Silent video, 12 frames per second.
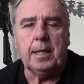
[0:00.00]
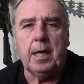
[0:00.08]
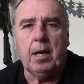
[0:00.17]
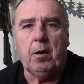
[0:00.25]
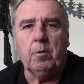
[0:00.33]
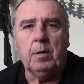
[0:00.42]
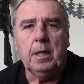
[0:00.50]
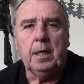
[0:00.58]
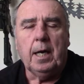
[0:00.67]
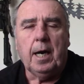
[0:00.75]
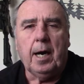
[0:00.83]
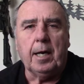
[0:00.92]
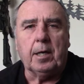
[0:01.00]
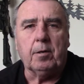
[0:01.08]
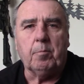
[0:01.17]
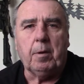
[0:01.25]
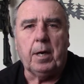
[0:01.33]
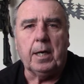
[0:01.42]
Now, I could
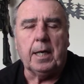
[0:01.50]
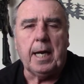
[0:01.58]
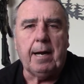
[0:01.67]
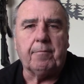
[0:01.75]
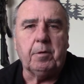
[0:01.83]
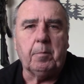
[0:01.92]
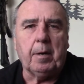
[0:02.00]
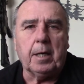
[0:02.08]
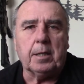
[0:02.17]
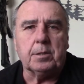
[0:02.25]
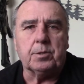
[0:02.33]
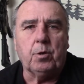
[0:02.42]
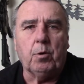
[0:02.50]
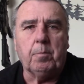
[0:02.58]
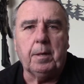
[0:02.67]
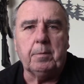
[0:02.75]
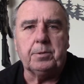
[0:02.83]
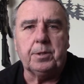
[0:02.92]
have bought an aftermarket scope,
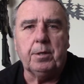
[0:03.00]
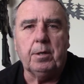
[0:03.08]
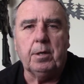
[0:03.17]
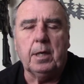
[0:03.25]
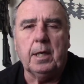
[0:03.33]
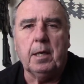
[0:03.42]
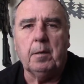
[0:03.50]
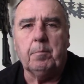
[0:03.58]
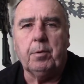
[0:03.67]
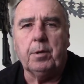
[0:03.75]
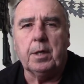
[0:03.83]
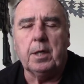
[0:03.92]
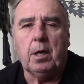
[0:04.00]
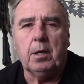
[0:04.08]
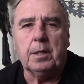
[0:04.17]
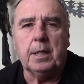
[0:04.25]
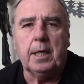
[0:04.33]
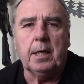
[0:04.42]
I'm sure, and put it
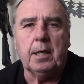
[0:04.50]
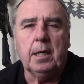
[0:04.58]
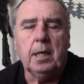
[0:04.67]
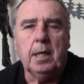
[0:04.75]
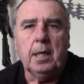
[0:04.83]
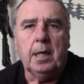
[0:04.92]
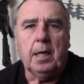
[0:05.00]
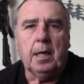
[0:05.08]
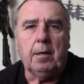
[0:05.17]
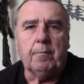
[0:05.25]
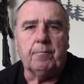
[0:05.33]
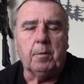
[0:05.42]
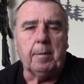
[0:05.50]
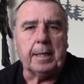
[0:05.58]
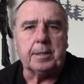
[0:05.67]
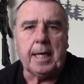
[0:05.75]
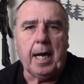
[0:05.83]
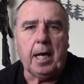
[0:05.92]
on there from
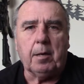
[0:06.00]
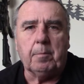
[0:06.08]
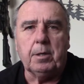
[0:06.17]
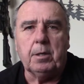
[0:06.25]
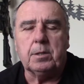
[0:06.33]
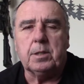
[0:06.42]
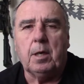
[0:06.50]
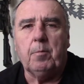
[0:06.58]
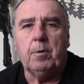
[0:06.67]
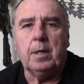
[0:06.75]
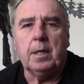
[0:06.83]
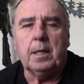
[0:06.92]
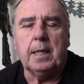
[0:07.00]
Excalibur or someone.